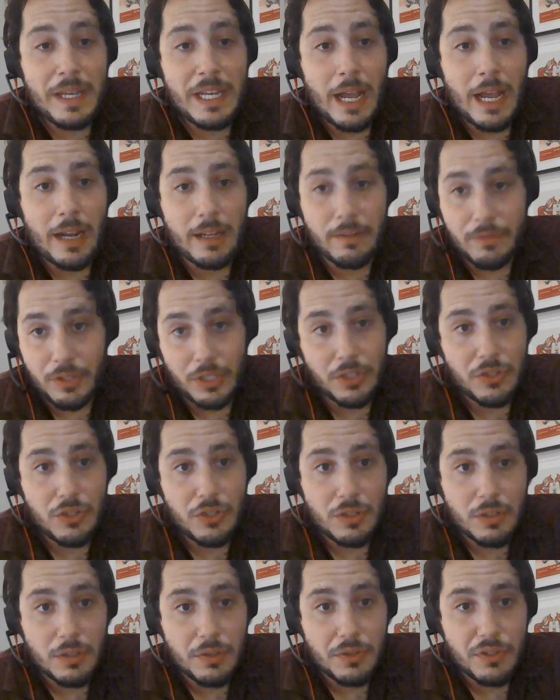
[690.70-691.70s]
might not
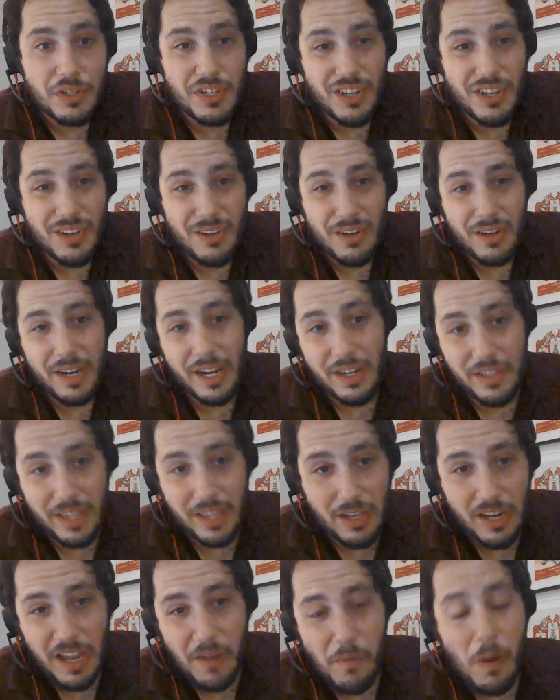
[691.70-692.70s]
converge. So, you're
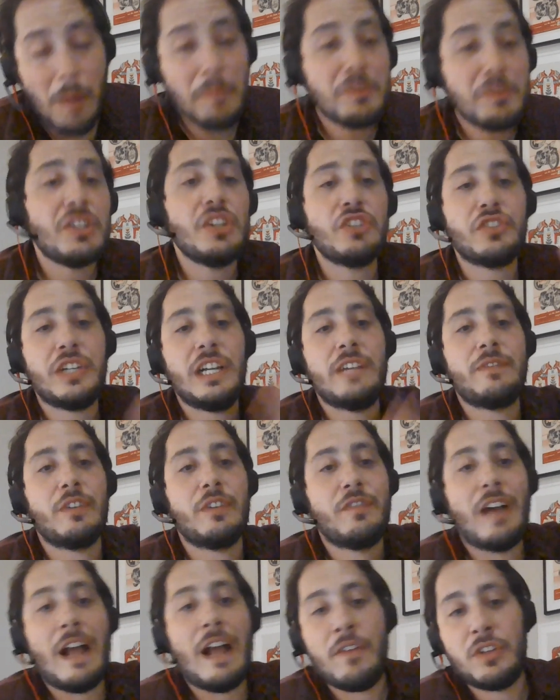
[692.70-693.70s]
like, okay, well, I'm just going to train it
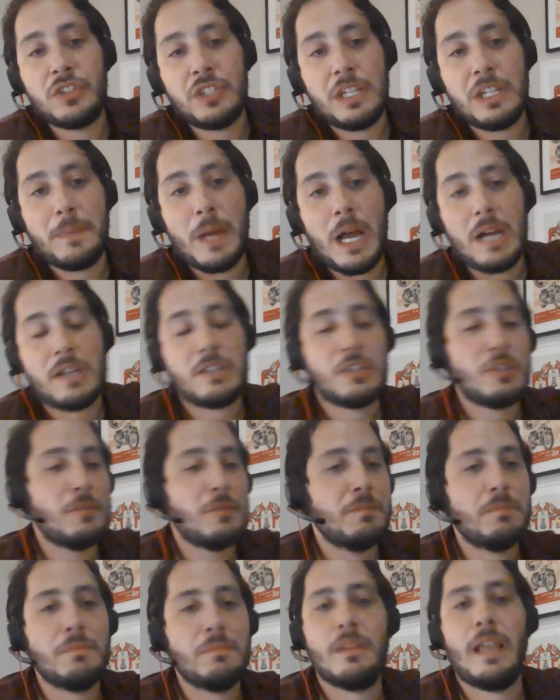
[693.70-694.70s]
for 500 epochs
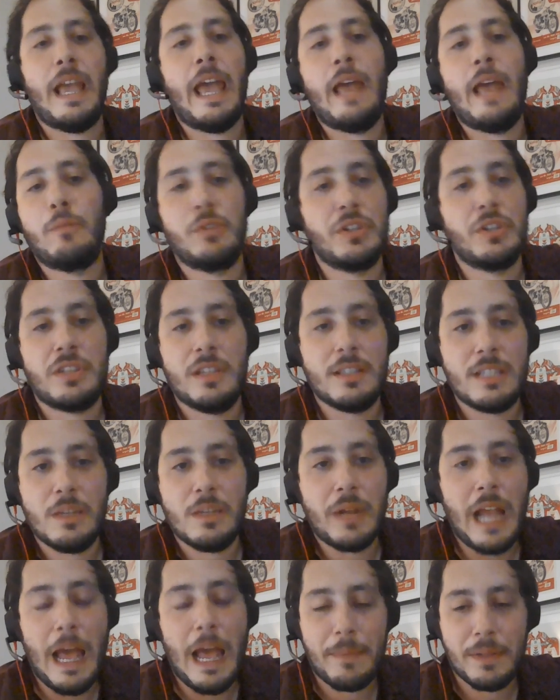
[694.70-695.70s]
and we're just going to see
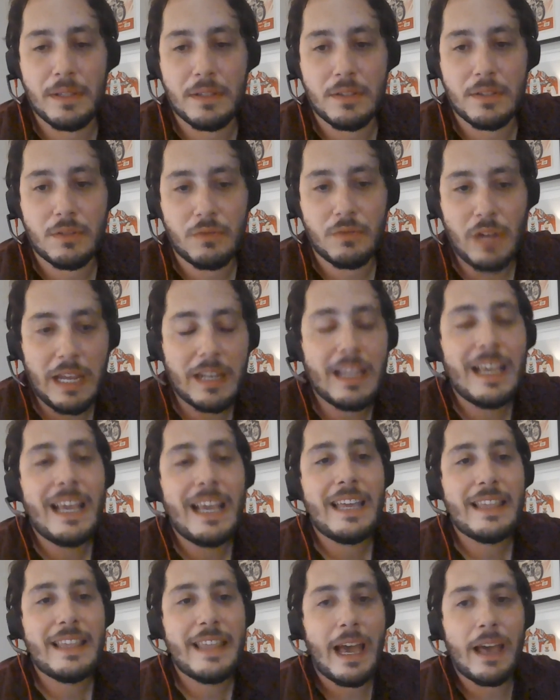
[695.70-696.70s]
what happens, right?
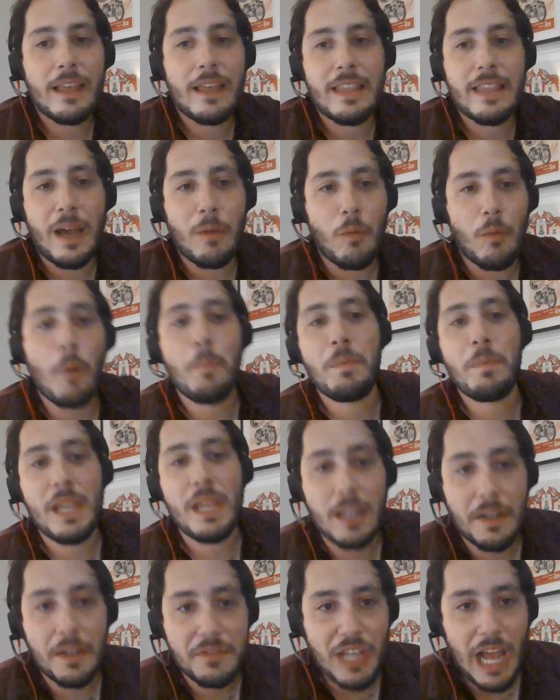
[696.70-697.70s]
That won't
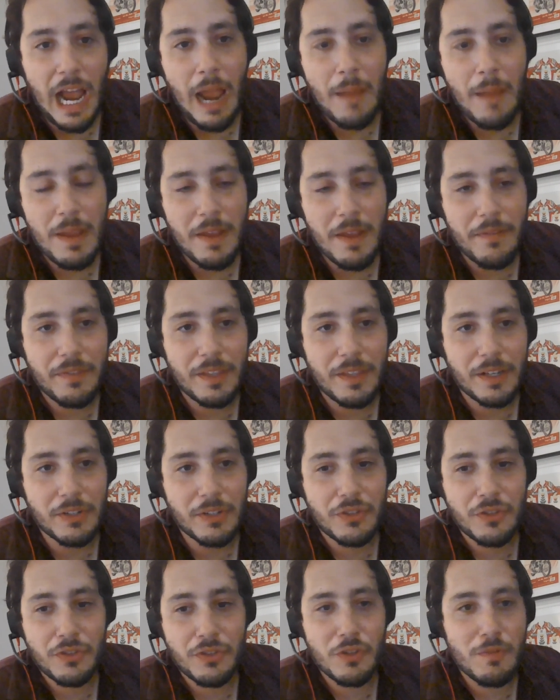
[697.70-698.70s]
be enough time if
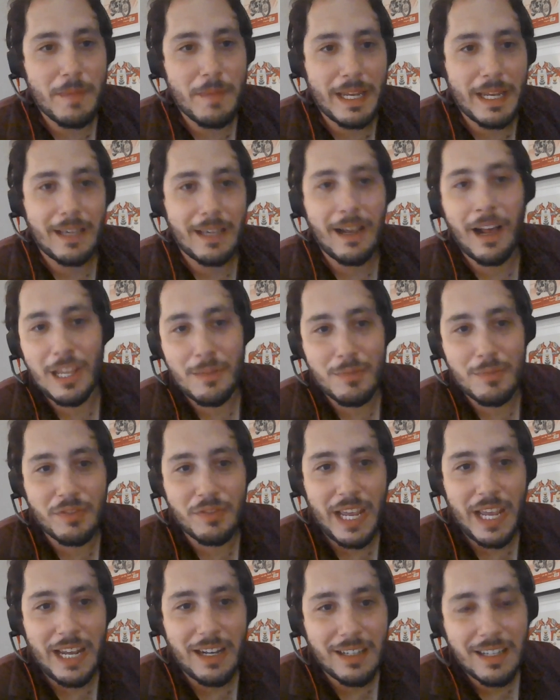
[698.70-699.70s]
there's too many columns
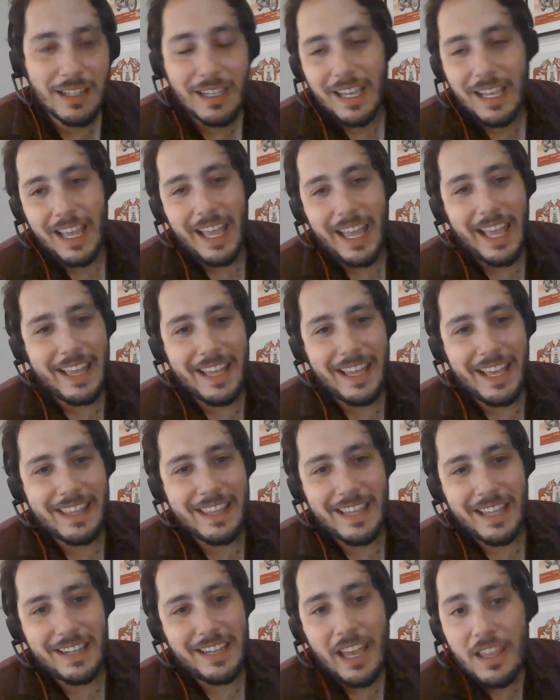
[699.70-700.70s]
of data.
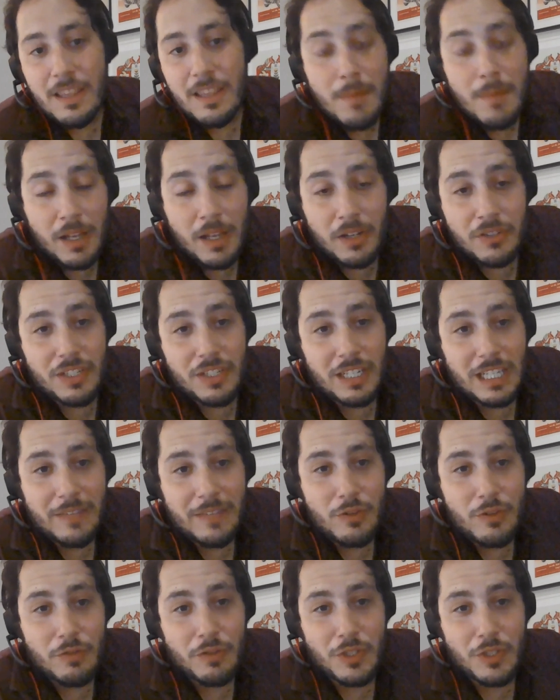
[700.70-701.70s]
And then, the model's going to
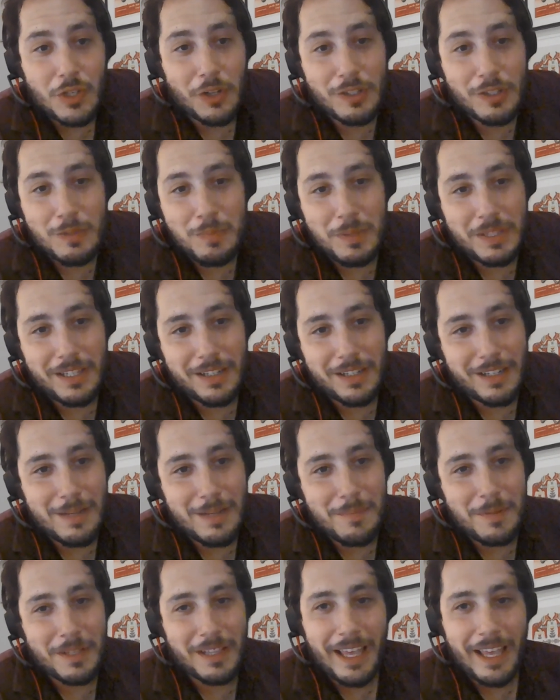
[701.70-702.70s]
give you results, but they're going
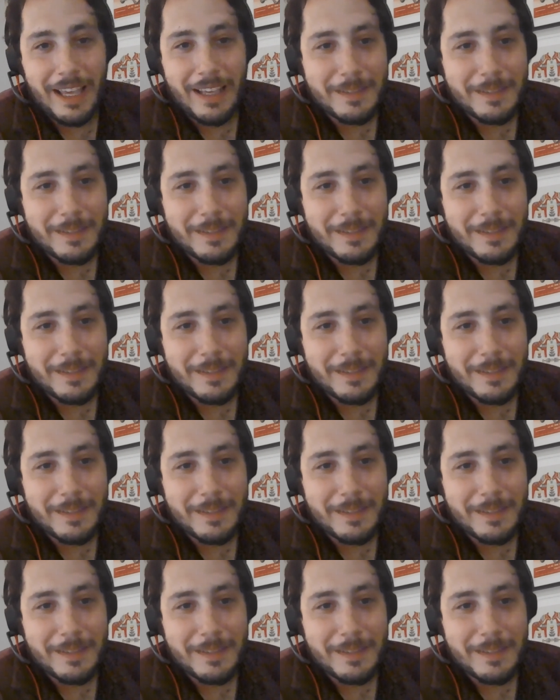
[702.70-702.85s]
to be